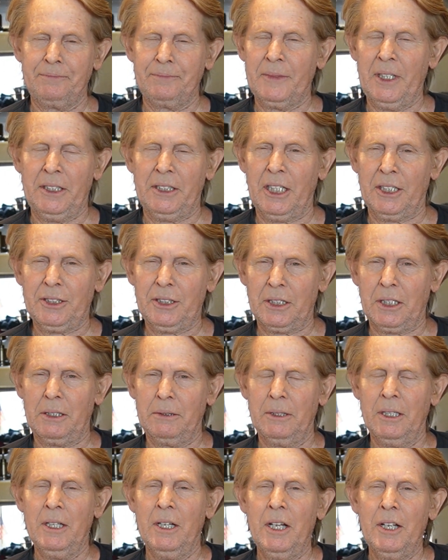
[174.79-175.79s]

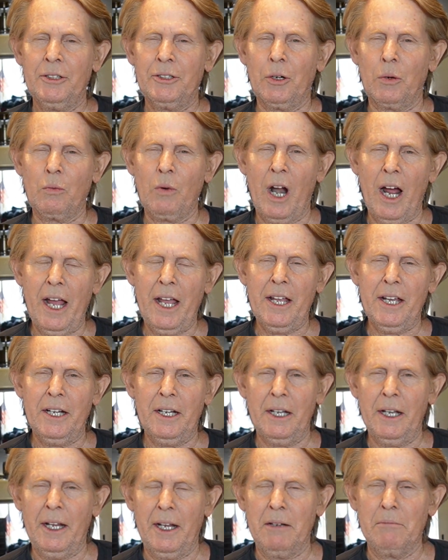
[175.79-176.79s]
The
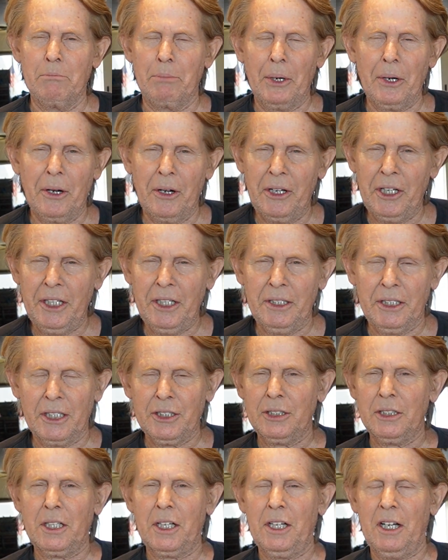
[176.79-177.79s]
riot and burning
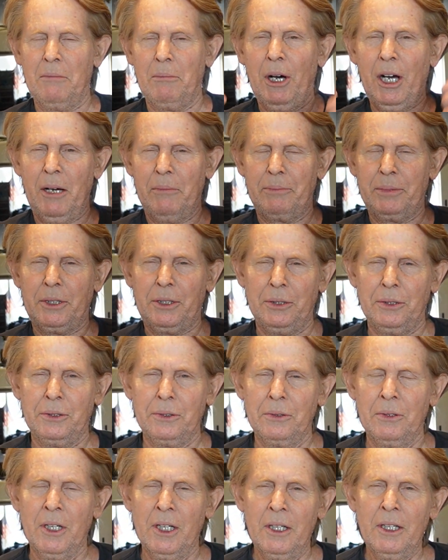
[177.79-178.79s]
doesn't come up
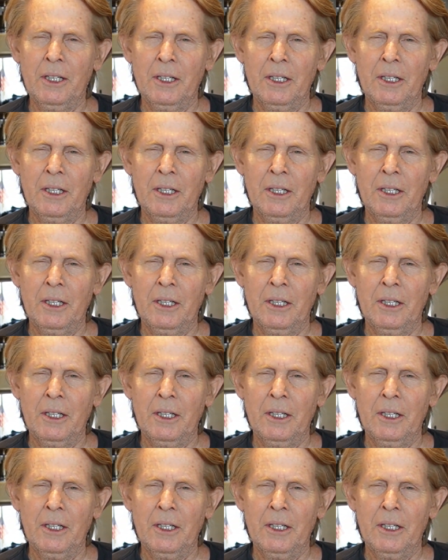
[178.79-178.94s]
to